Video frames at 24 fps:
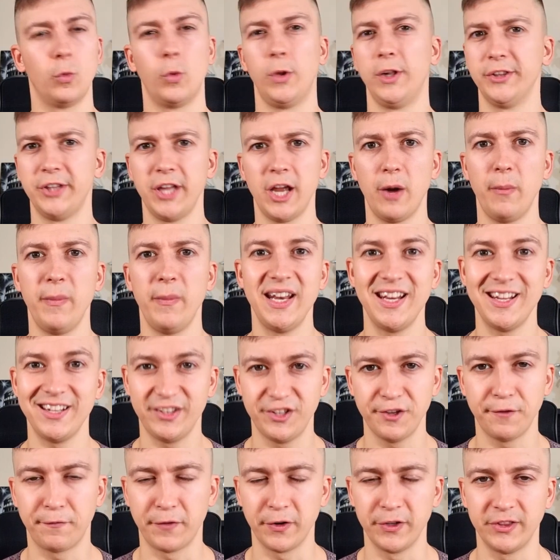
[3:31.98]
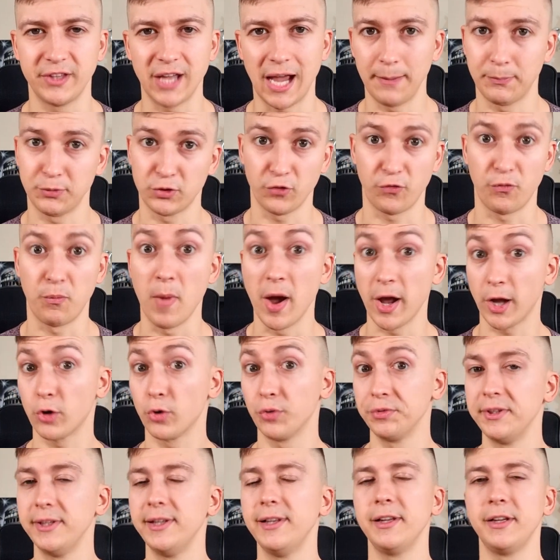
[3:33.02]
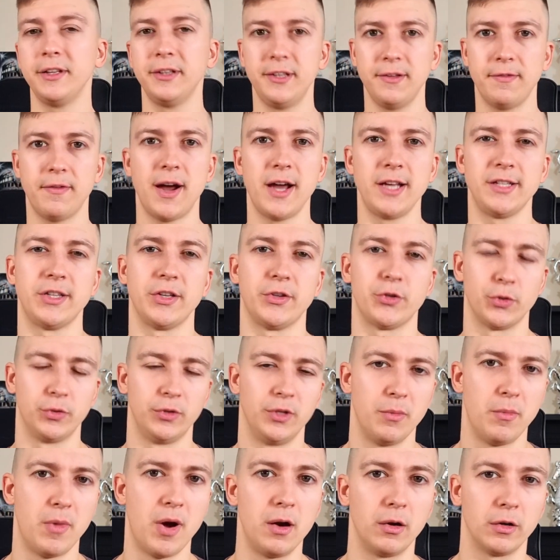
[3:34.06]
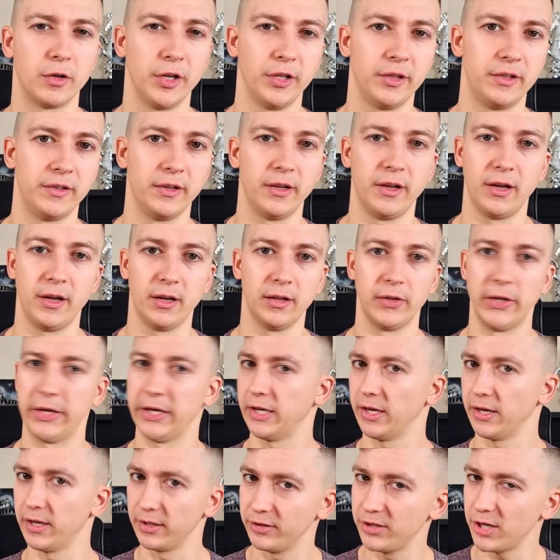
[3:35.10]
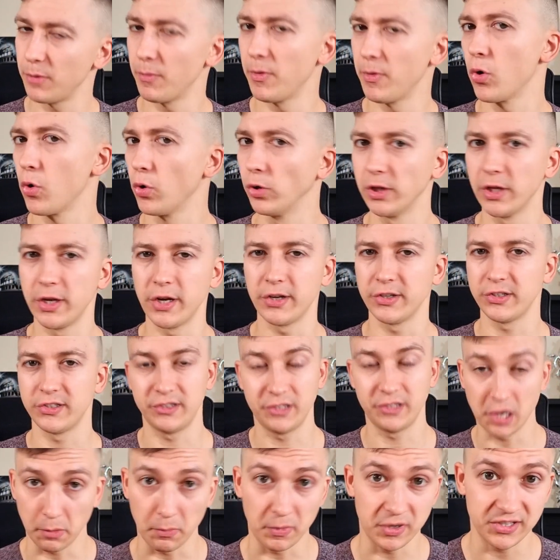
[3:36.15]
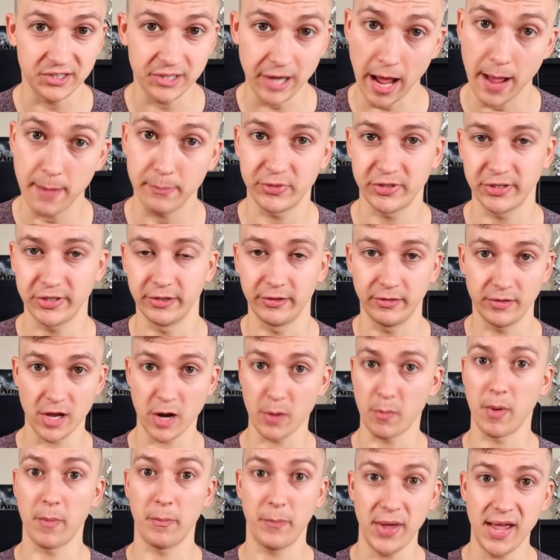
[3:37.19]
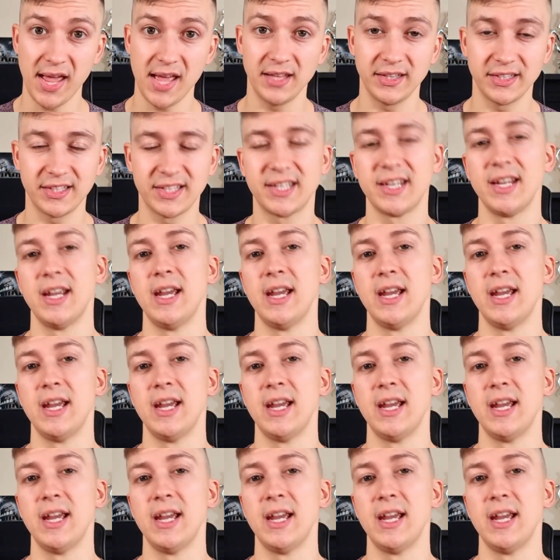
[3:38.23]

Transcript: Well, there are many different types of microneedling devices on the market, like derma rollers, derma stamps, and derma pens.